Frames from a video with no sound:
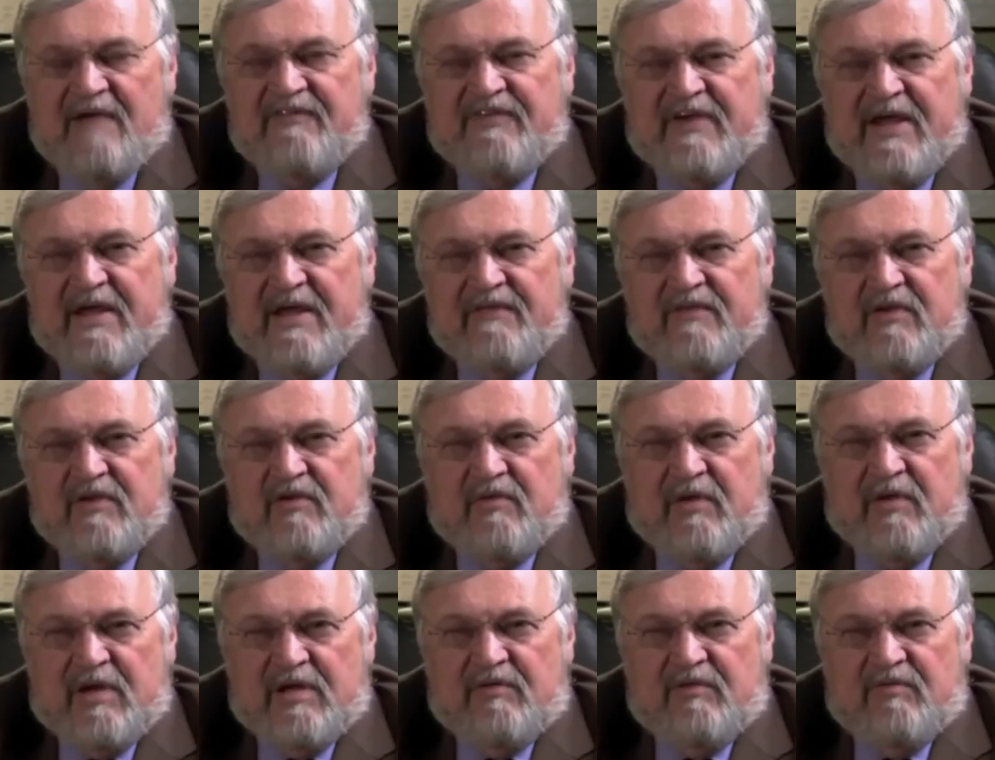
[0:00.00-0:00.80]
I've had the
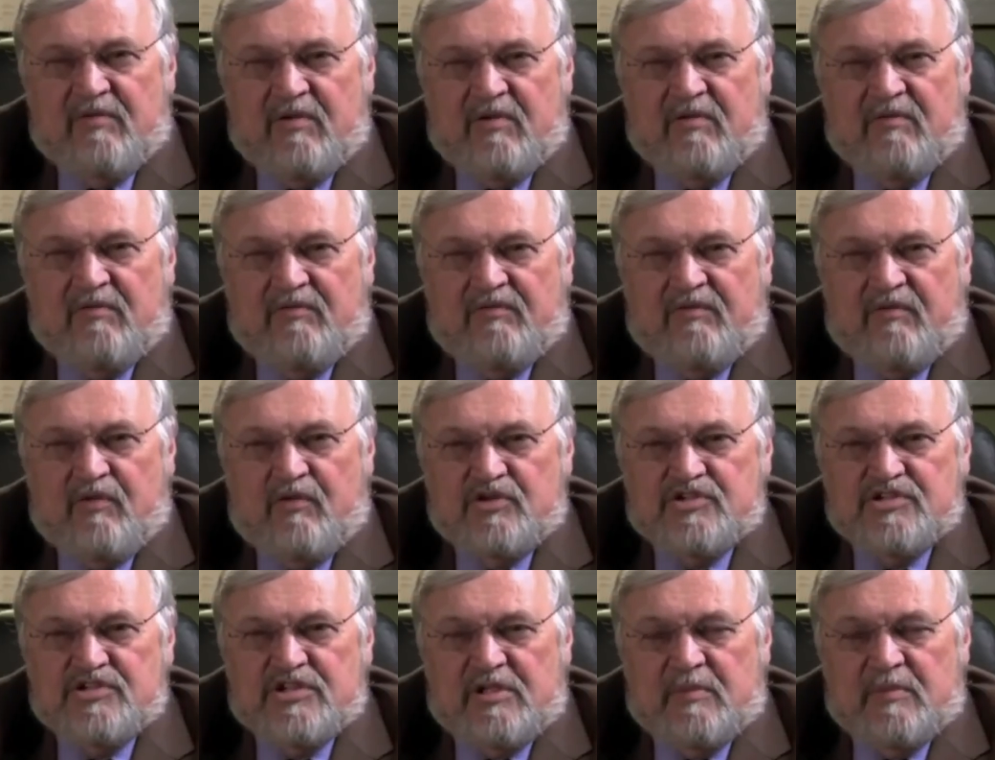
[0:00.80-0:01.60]
great
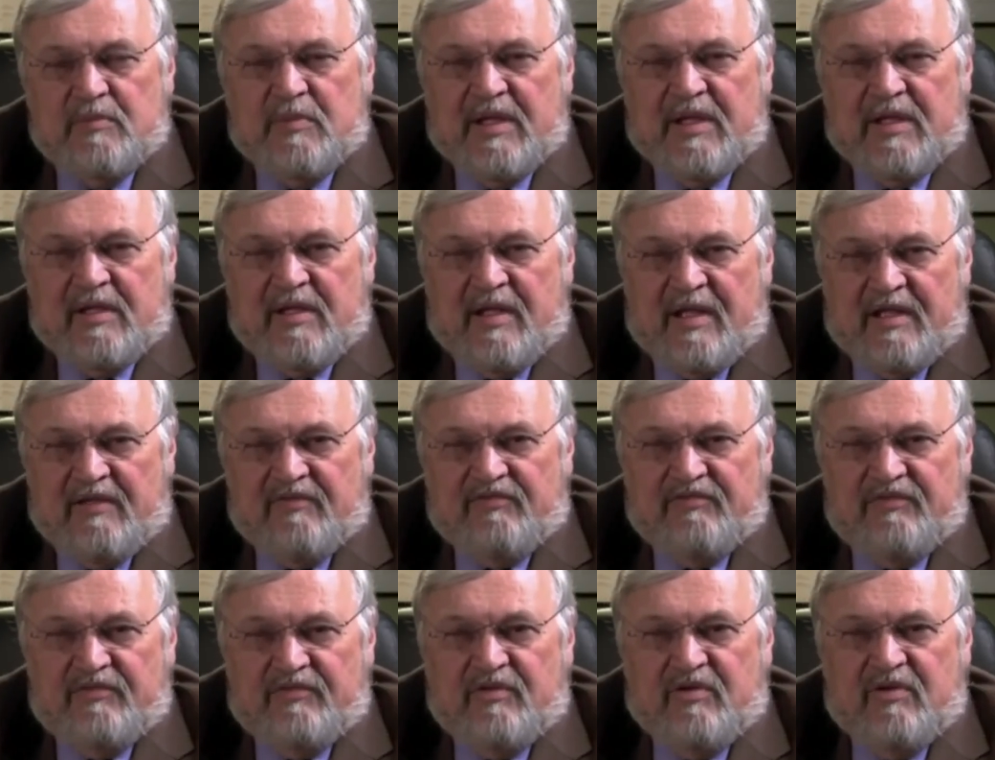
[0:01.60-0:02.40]
fortune in my
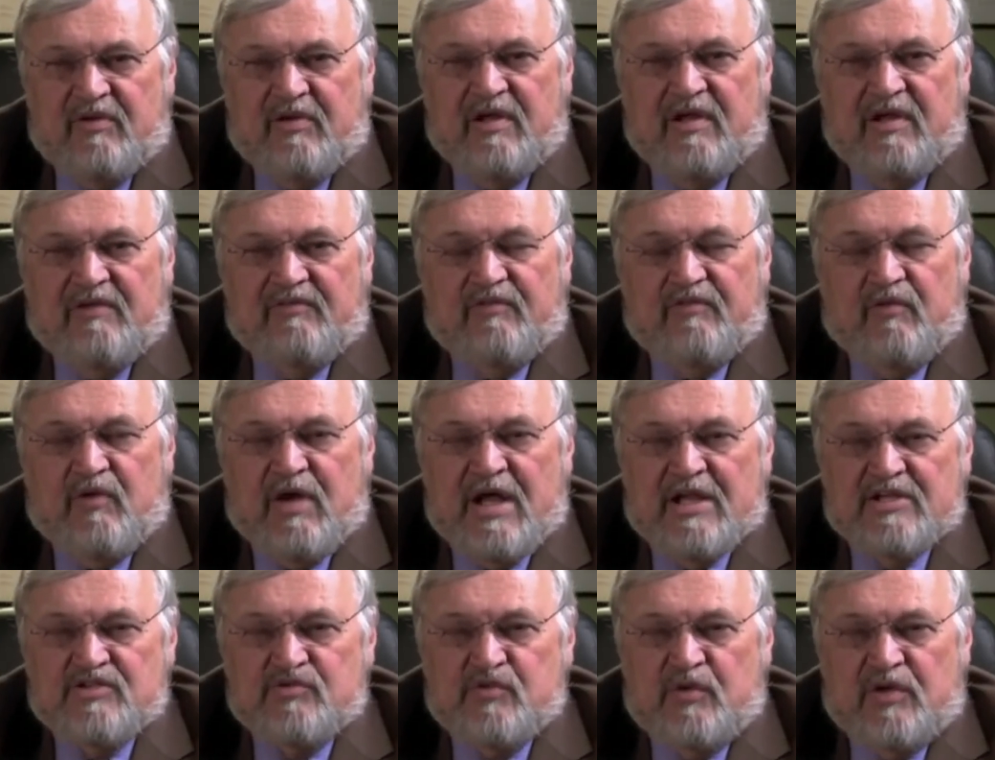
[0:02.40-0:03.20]
life to have
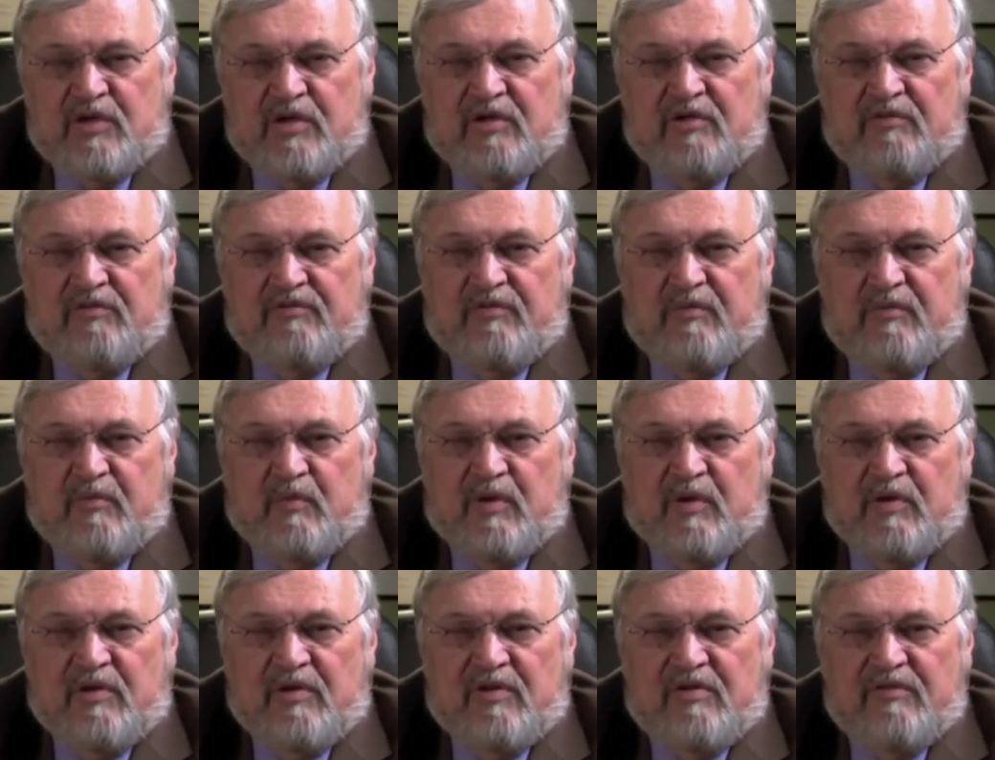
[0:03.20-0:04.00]
graduated
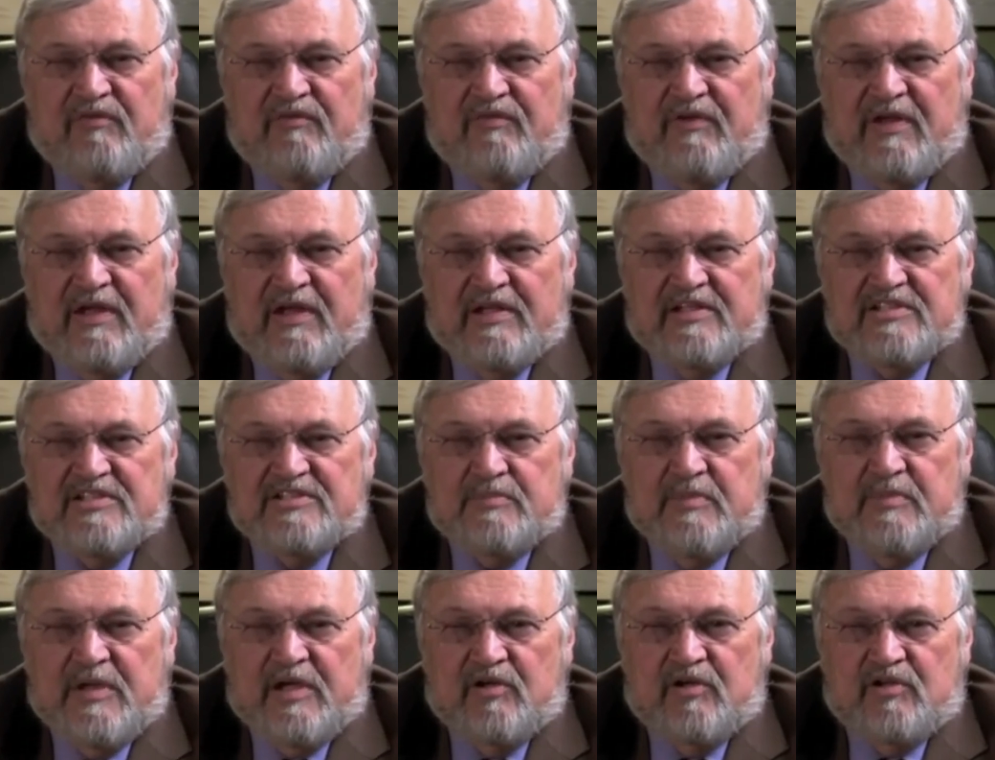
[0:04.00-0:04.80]
from one of the
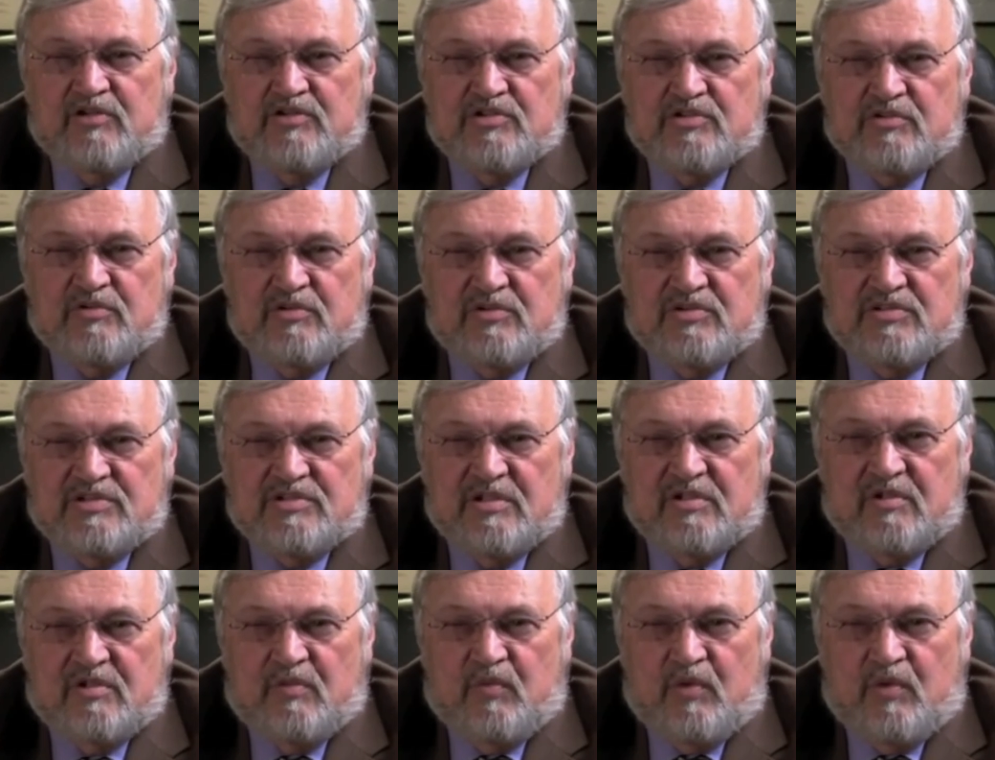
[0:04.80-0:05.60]
finest medical
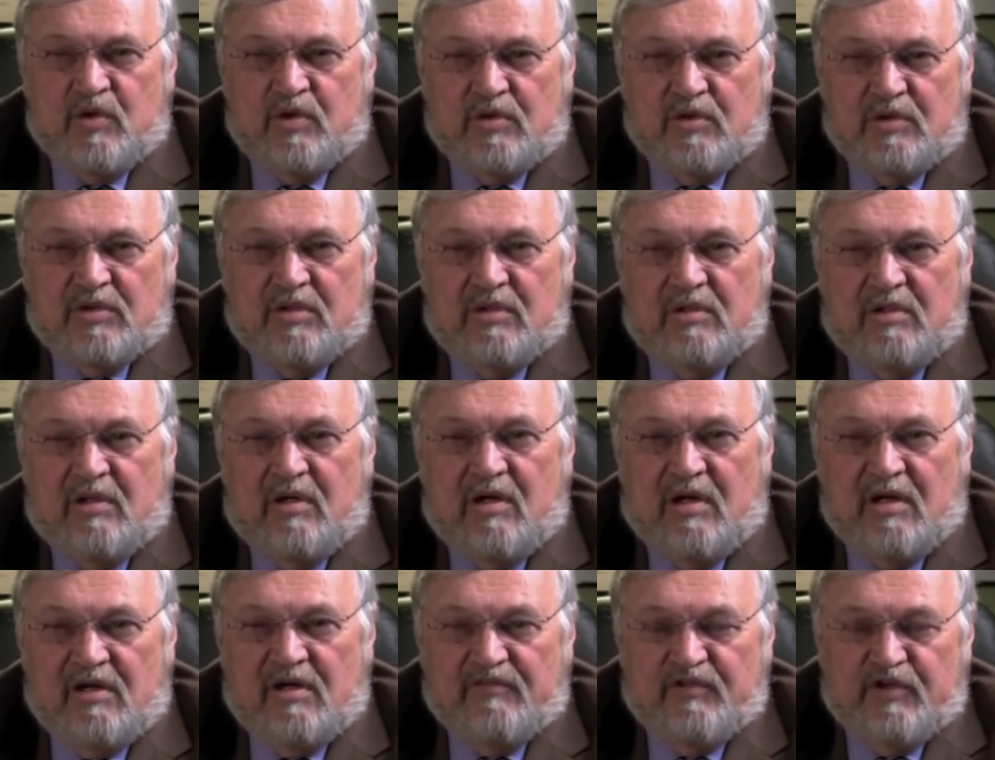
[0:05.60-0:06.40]
schools in the world,
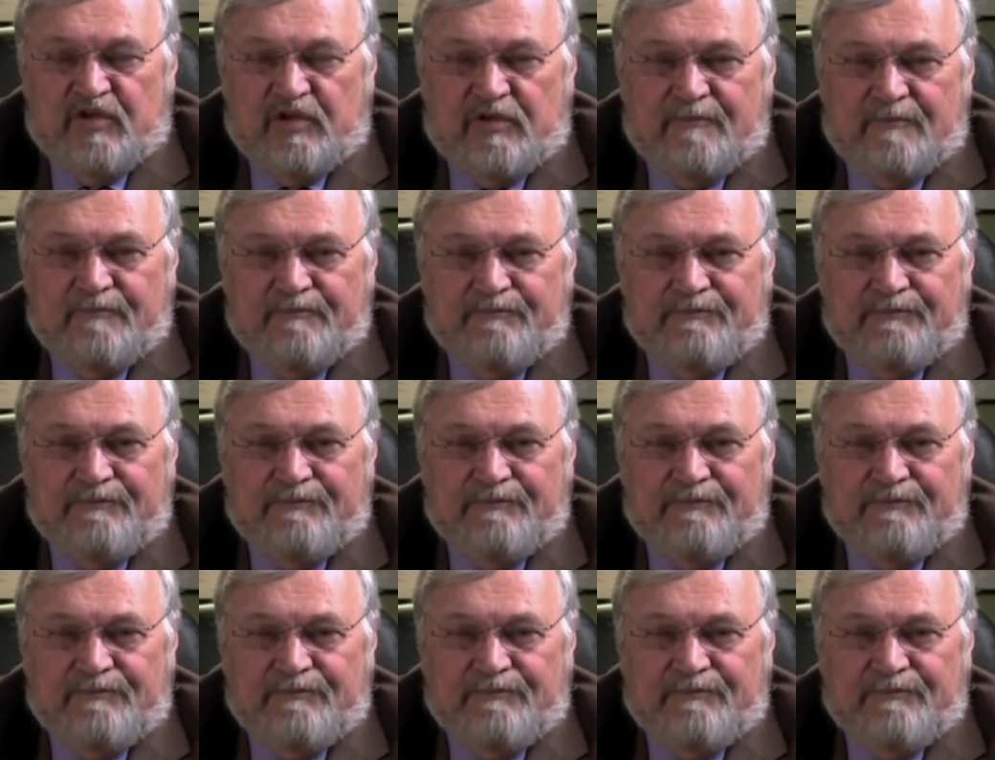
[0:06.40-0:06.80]
Harvard.